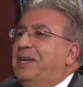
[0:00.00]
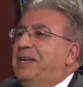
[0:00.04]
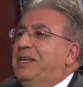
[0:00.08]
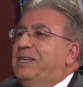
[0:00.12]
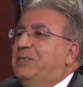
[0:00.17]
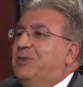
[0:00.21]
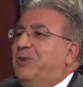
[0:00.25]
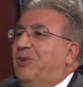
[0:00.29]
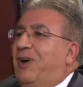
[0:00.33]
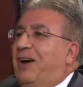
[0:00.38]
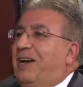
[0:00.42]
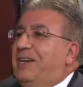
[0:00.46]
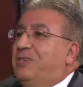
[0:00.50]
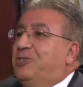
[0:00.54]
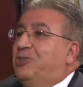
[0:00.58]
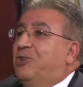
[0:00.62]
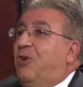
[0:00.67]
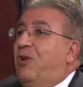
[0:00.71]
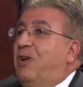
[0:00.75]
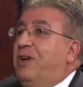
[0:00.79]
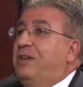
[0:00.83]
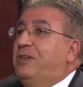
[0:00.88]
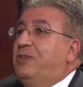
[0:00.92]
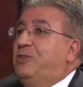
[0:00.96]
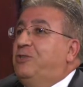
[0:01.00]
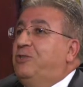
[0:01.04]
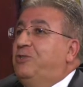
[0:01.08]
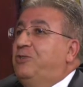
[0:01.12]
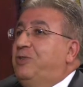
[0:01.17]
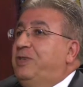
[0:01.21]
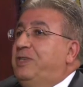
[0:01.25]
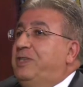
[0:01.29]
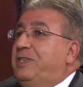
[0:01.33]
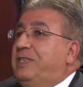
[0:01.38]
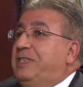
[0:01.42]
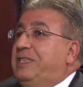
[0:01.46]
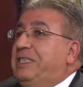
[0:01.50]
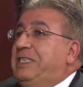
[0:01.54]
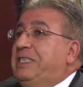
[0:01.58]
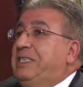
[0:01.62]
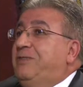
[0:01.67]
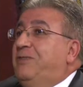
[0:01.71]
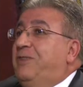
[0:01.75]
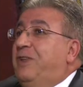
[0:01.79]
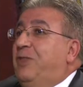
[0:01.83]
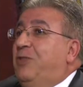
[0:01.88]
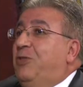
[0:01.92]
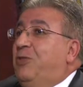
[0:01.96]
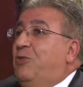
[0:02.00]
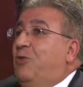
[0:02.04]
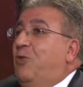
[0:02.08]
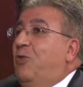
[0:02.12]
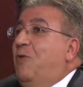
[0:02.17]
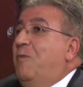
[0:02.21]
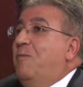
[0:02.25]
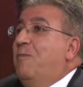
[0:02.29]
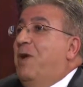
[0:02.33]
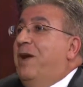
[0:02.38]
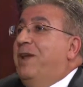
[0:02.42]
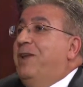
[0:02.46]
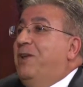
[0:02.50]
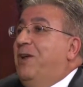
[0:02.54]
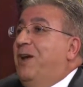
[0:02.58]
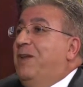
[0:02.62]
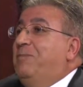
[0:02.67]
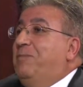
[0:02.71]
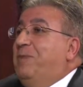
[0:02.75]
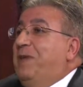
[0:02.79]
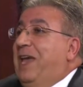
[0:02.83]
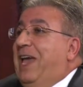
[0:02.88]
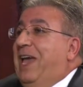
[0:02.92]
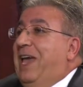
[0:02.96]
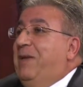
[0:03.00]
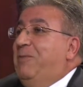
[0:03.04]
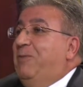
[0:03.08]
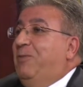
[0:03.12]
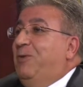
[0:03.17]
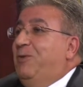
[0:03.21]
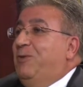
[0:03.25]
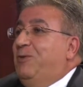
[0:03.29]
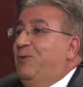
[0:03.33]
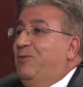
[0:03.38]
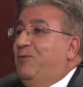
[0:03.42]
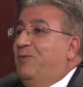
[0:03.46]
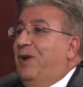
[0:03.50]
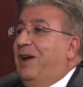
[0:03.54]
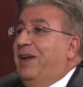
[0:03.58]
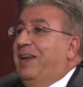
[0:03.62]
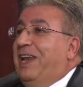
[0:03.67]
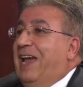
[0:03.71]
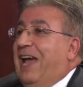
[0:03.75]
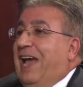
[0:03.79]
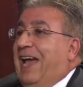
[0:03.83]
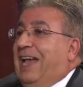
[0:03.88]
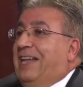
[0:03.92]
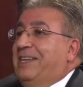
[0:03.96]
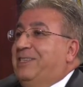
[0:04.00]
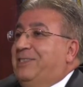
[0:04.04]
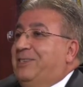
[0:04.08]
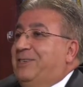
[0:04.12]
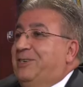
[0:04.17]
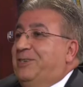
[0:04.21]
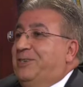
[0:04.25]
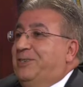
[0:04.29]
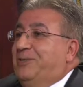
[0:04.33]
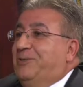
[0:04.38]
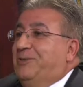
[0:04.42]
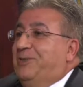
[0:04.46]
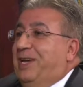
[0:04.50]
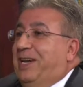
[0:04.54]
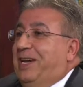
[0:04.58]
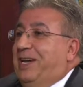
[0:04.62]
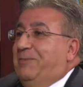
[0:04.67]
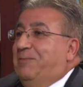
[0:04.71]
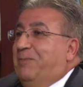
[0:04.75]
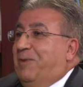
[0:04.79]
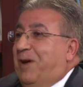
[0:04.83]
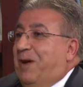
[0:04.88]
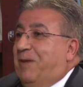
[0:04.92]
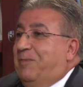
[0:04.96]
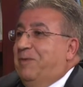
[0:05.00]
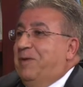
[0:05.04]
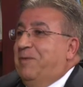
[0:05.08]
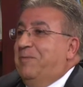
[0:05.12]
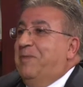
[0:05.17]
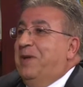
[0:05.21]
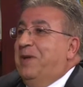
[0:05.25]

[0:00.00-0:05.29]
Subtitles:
So I try to, even though might not be able to find the answer to their problem,